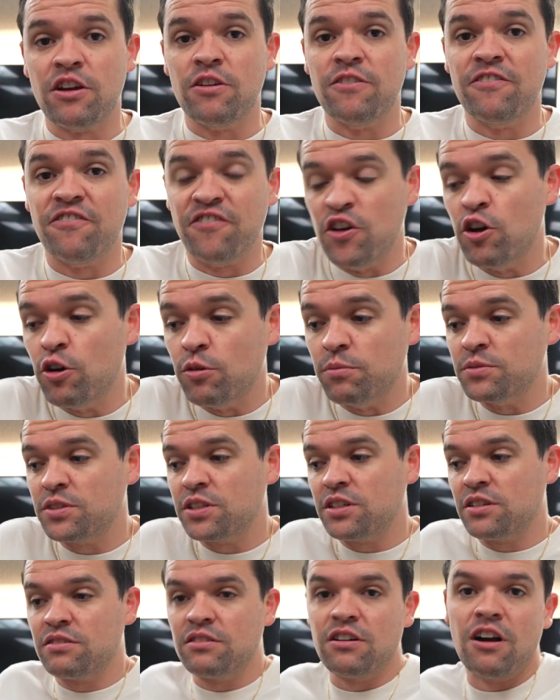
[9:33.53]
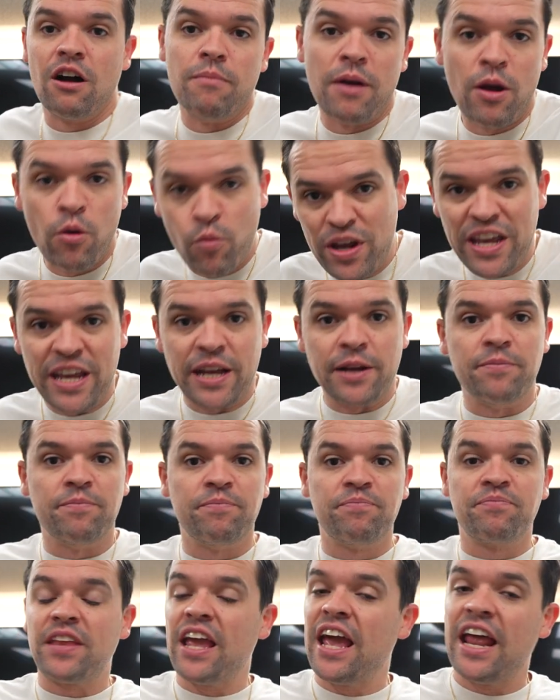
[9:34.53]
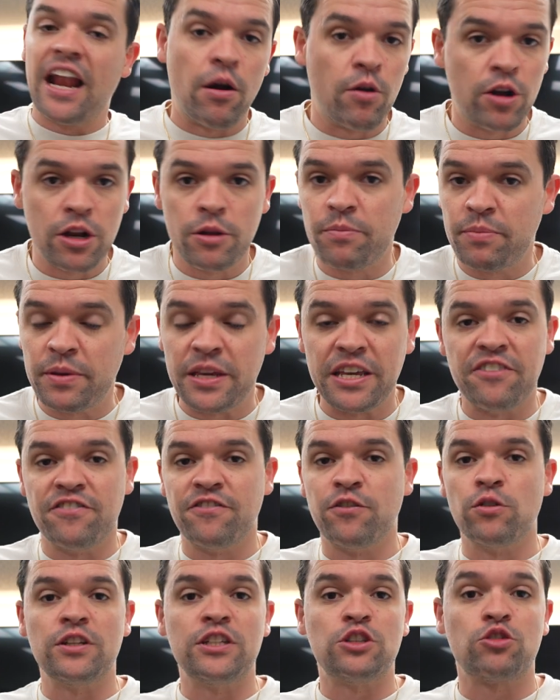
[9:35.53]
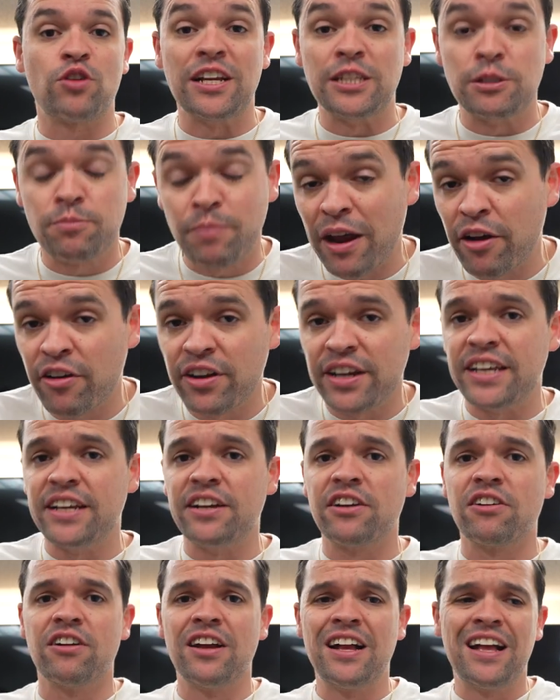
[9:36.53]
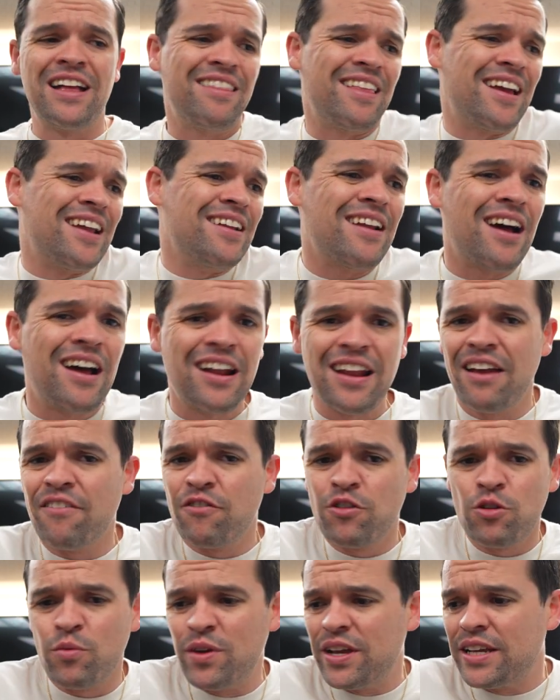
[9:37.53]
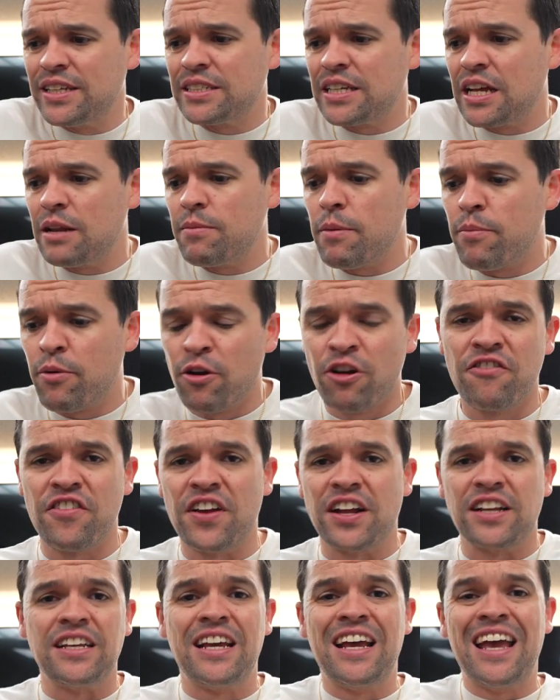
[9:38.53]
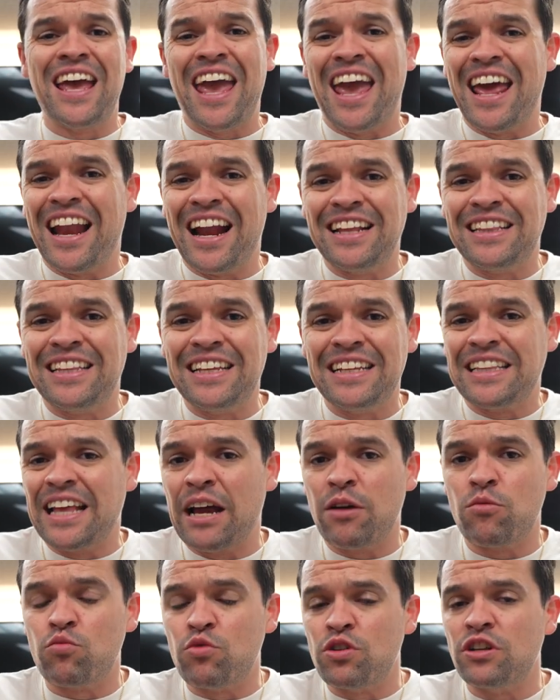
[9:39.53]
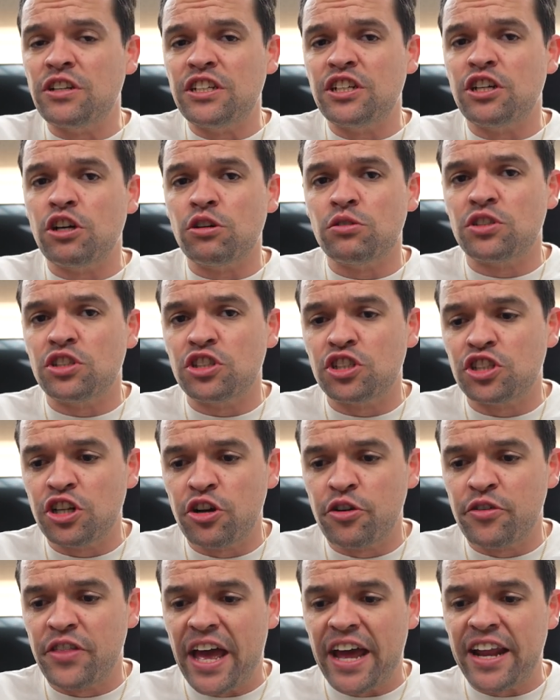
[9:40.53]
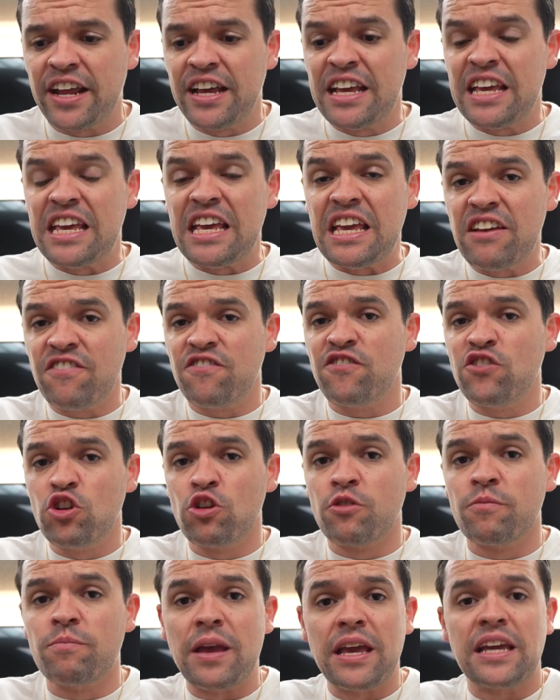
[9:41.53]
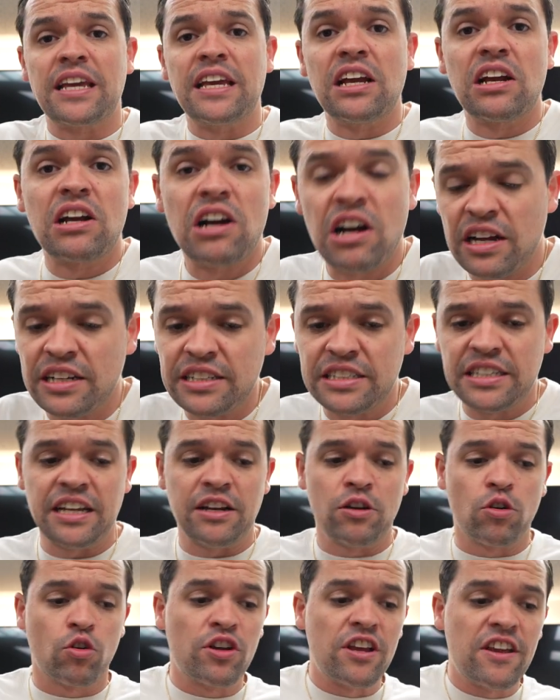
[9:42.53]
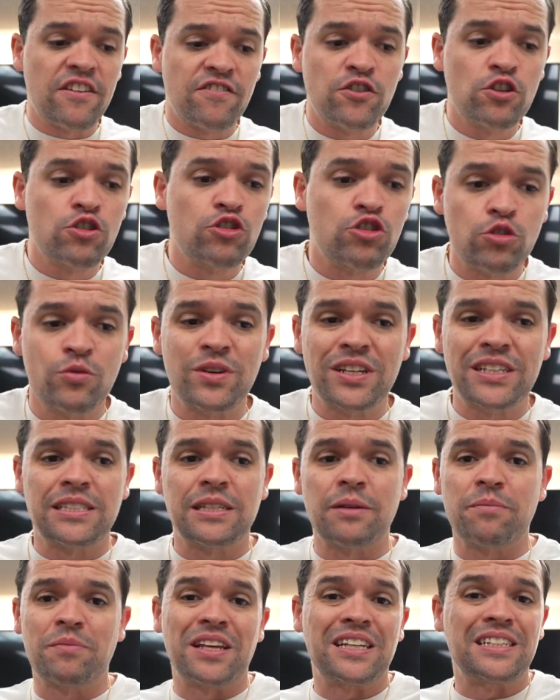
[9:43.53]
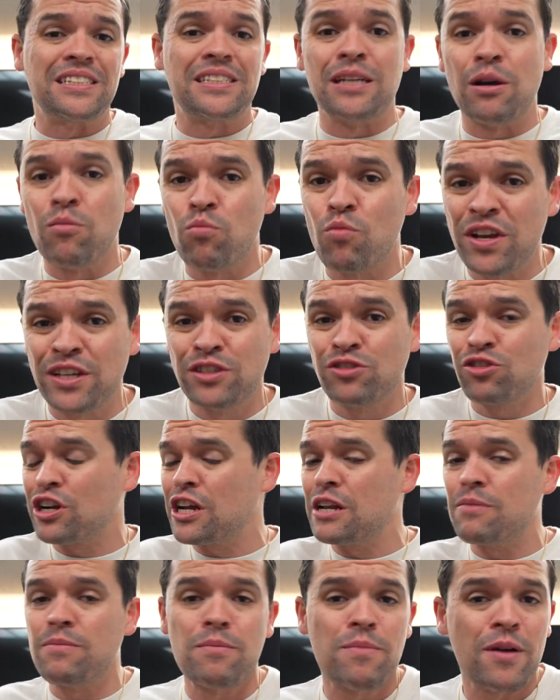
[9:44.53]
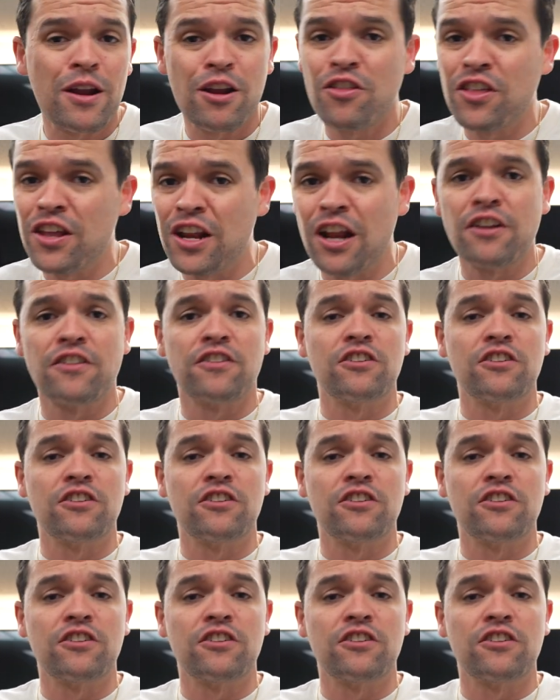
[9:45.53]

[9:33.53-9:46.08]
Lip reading: filmed on my week. And I want to be fully transparent here that not every week is going to be perfect. And I think that really goes to show that if you're making content or if you're doing something, some weeks are going to be better than